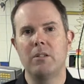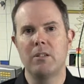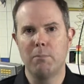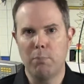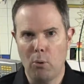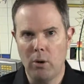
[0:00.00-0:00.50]
is
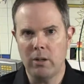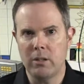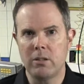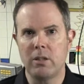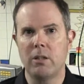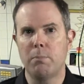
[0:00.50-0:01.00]

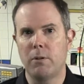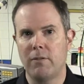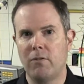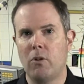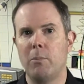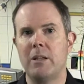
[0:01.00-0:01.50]
important to the
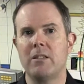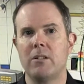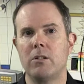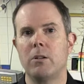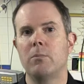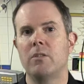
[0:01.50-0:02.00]
performance
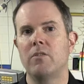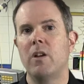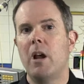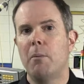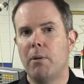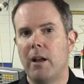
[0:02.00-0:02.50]
in terms of
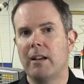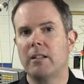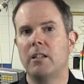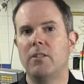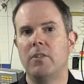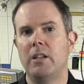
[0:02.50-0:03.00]

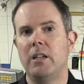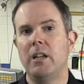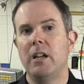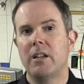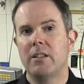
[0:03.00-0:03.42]
productivity,